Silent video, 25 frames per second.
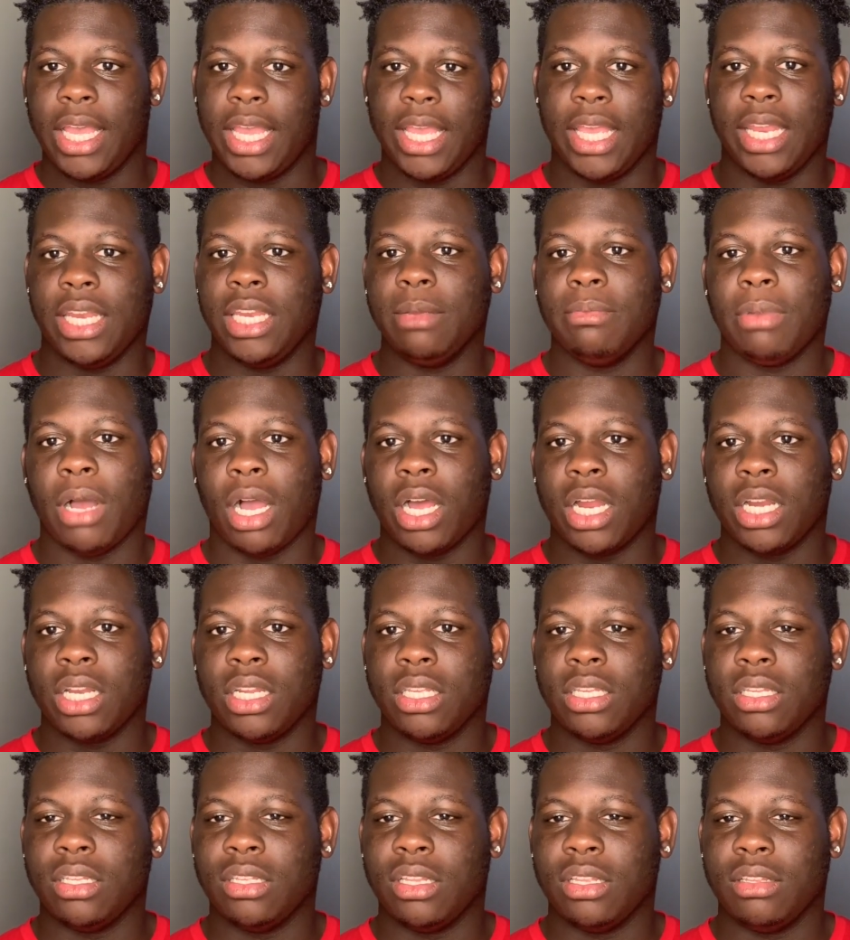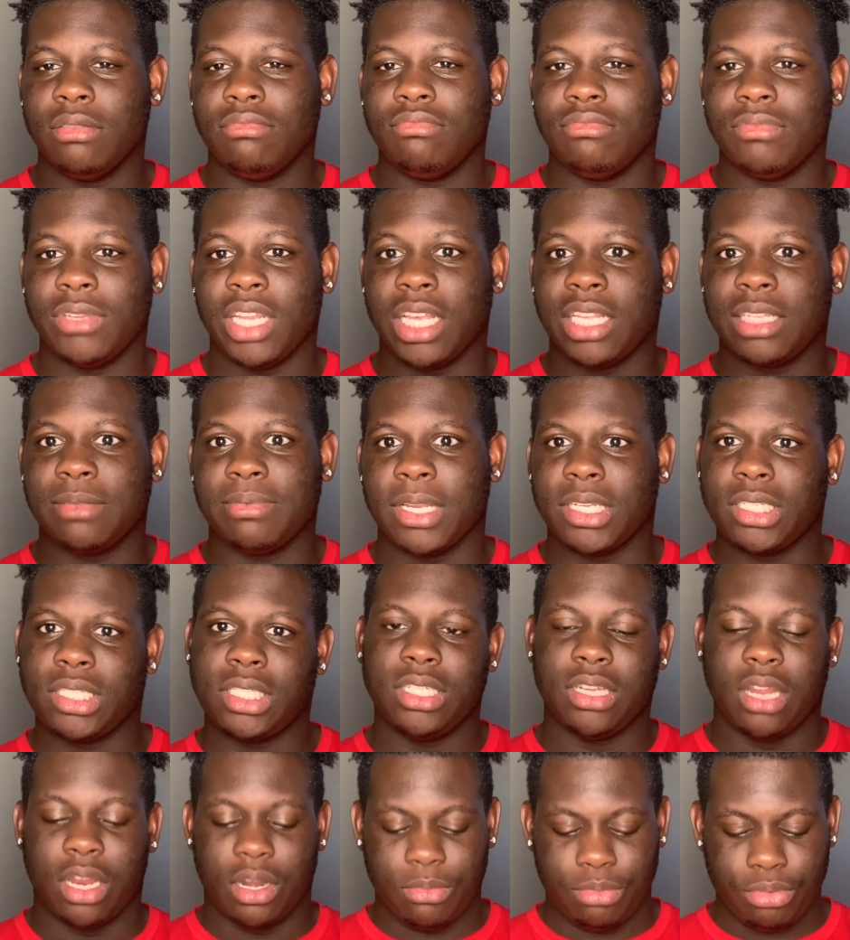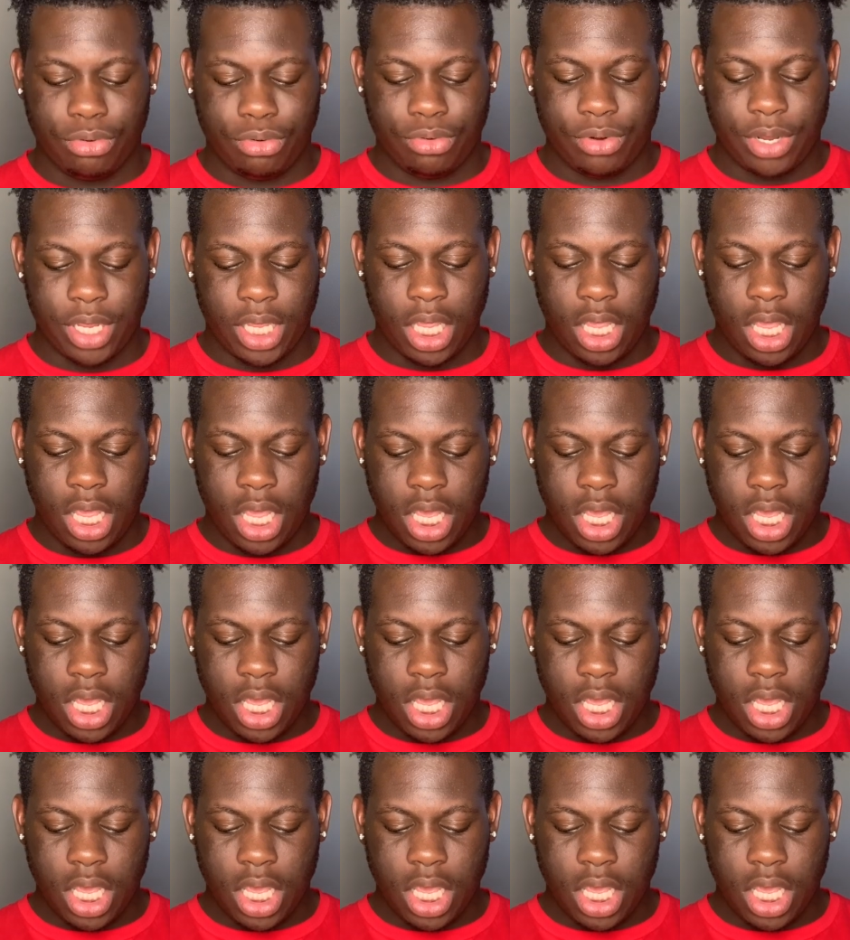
anybody, especially not a boy.